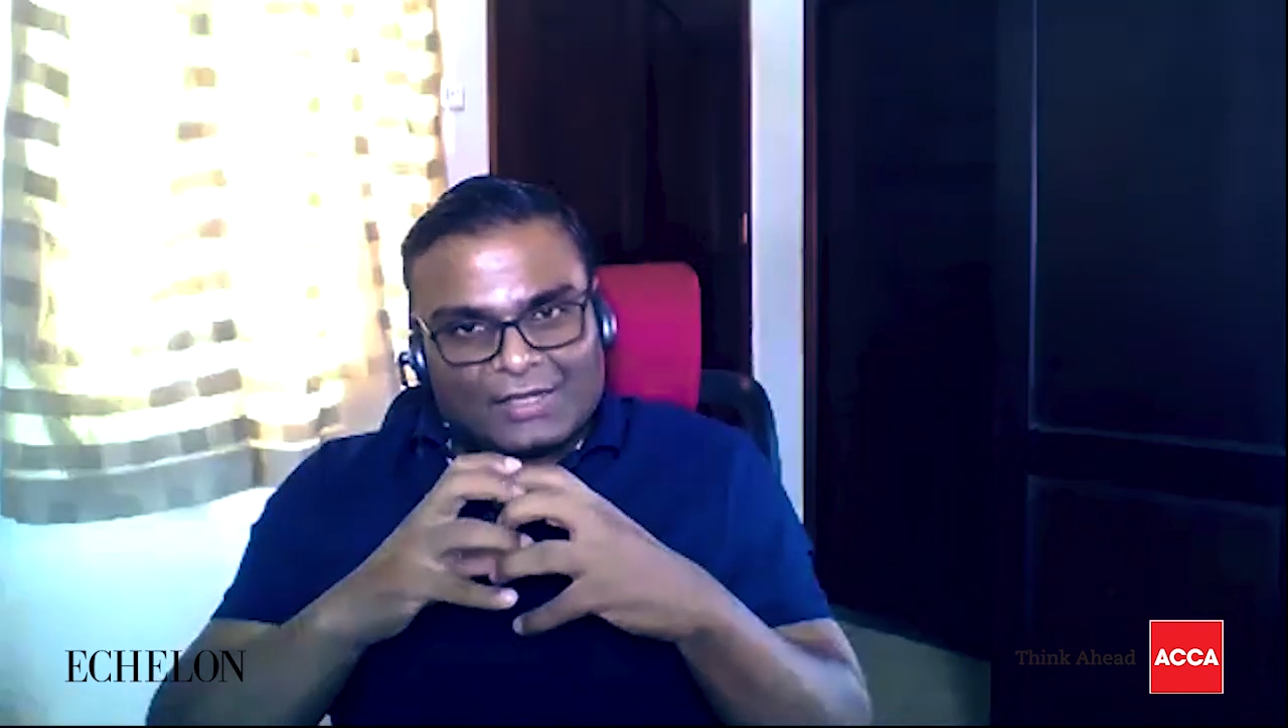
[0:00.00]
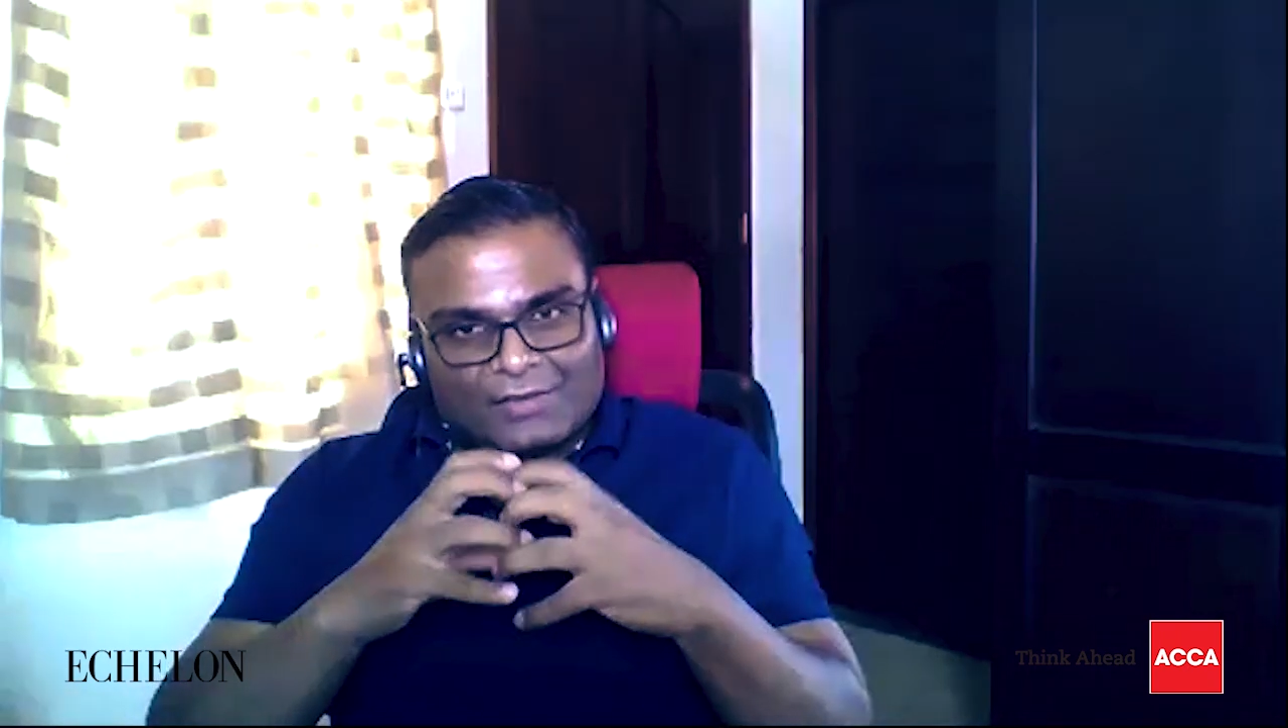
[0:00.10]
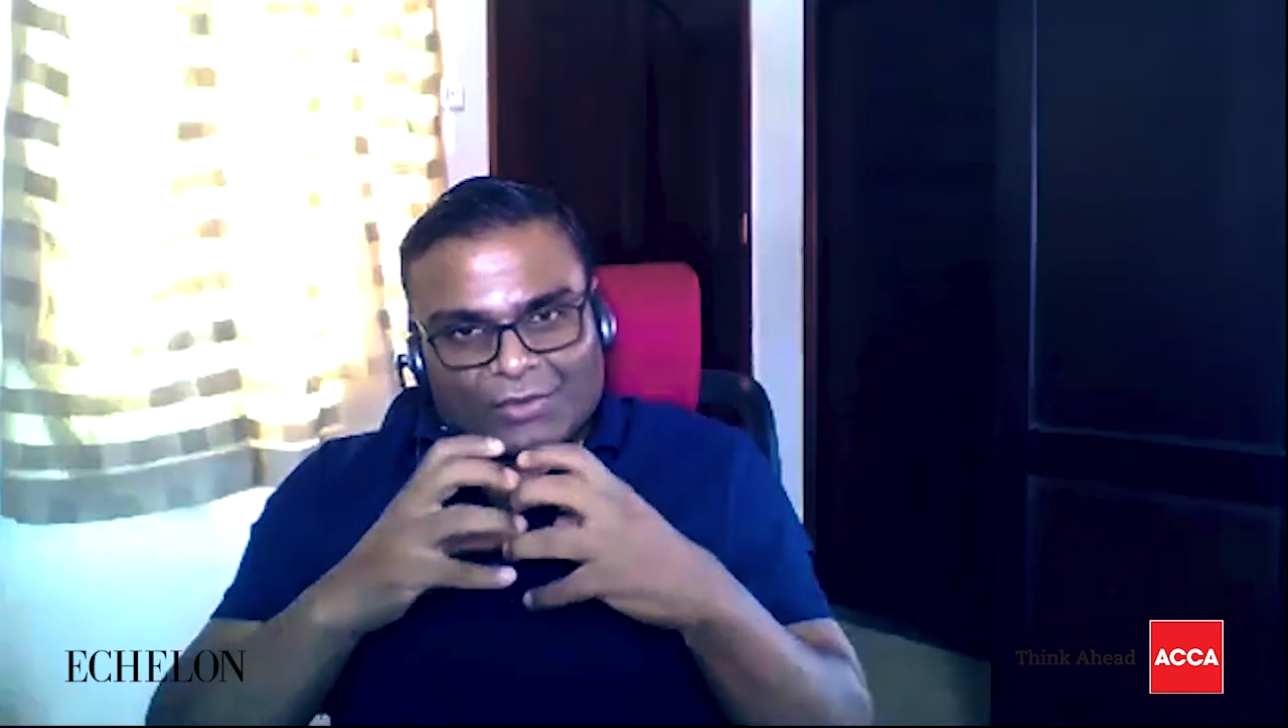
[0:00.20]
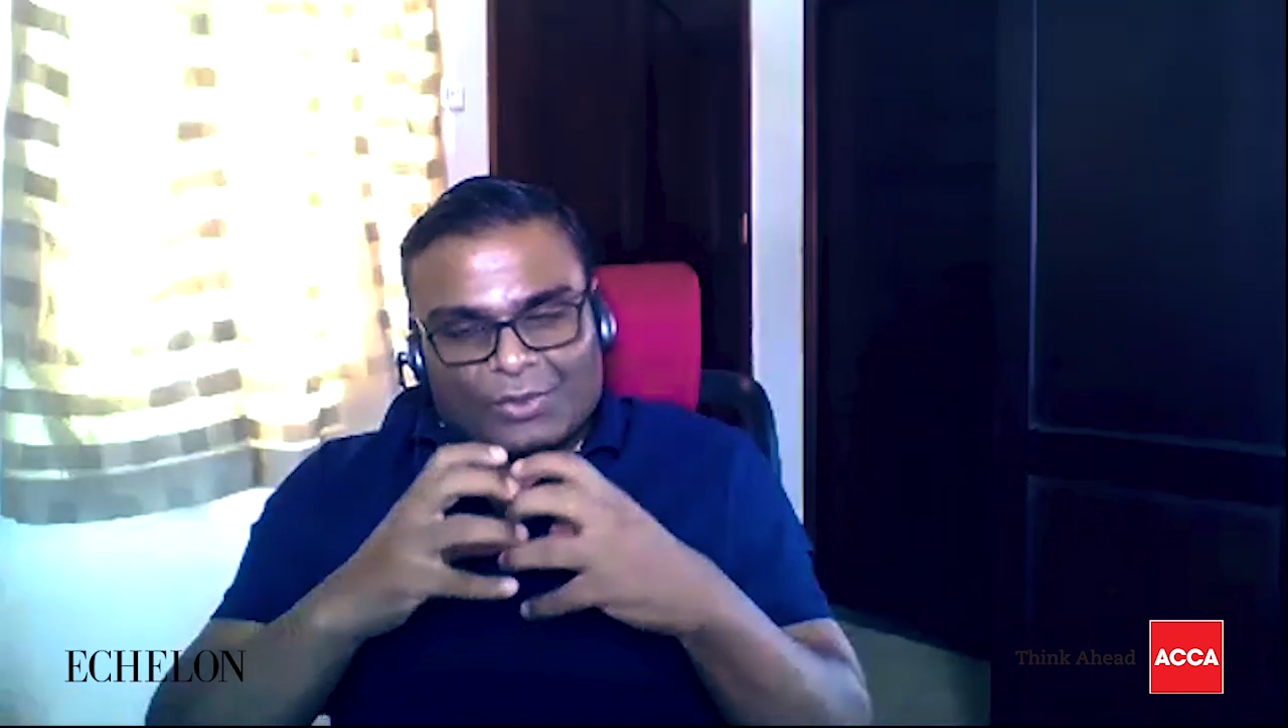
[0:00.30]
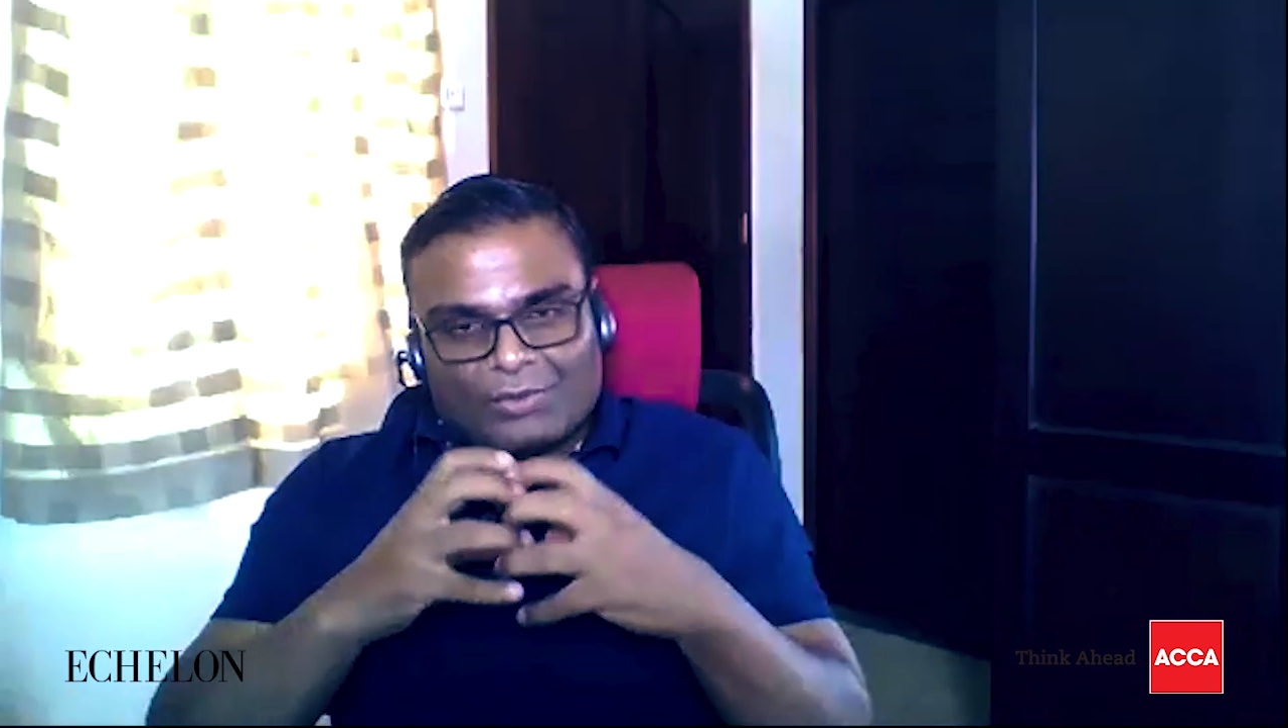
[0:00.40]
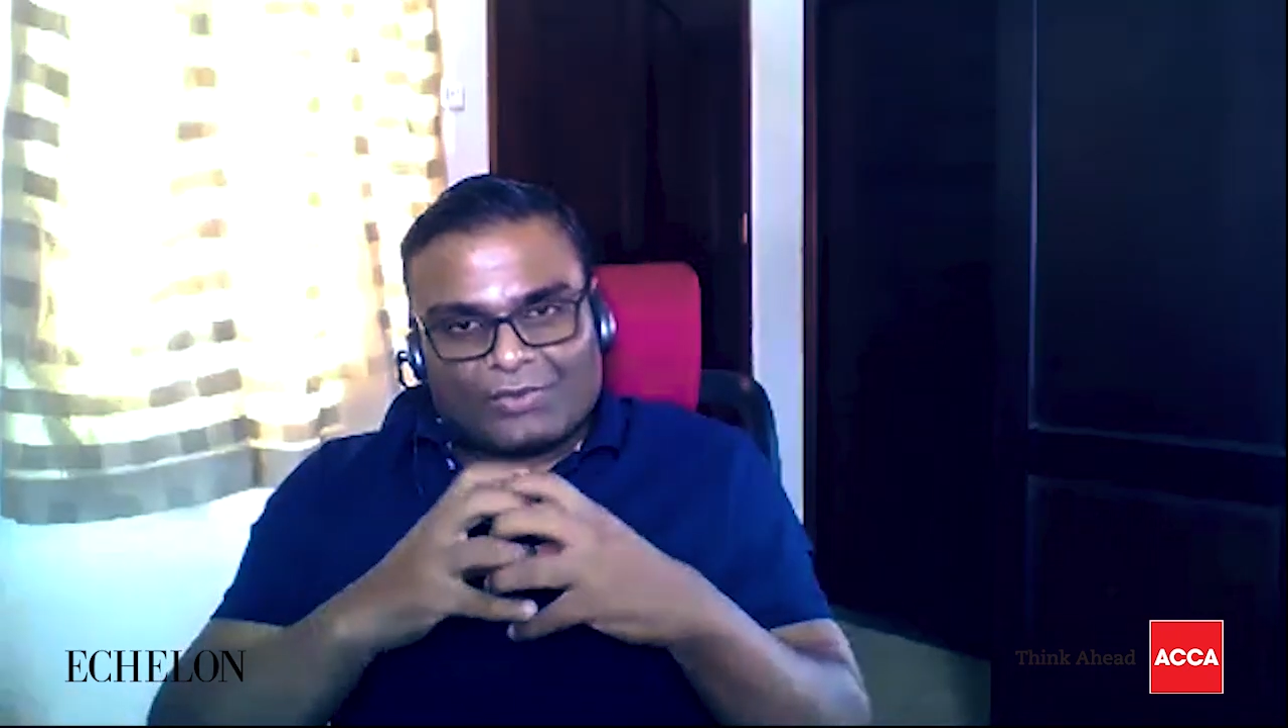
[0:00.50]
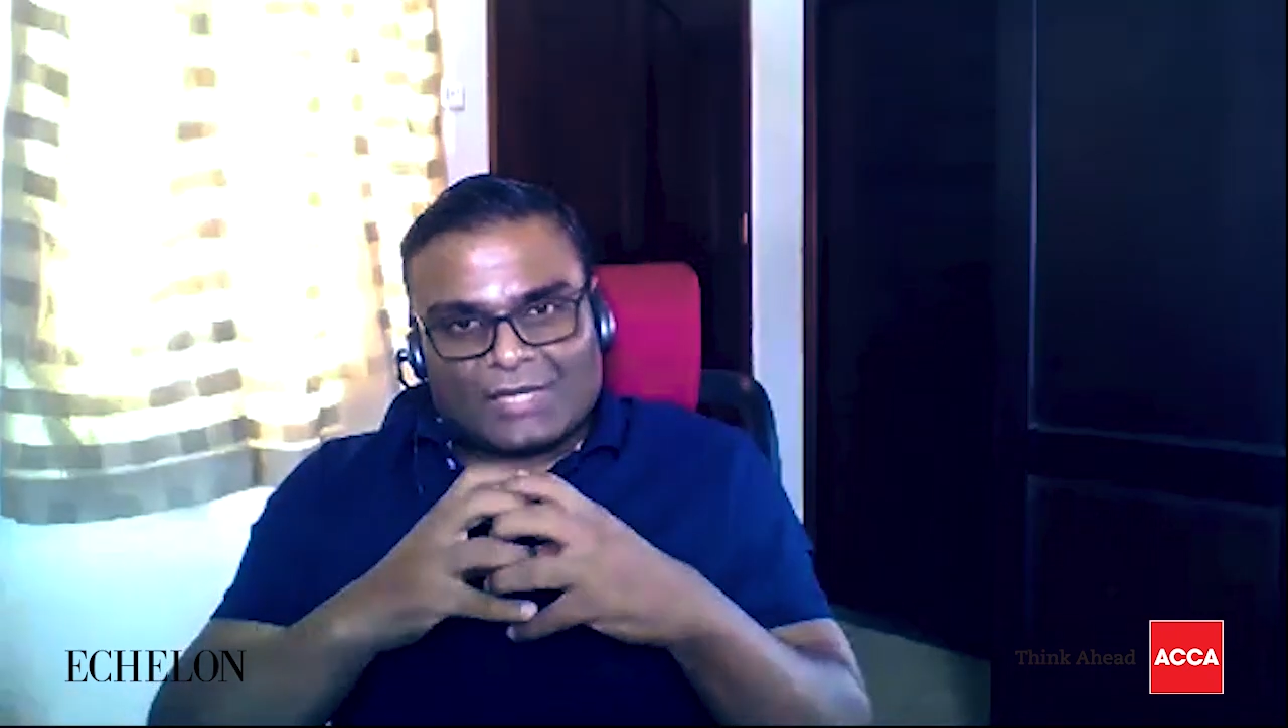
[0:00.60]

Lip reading: the view that we've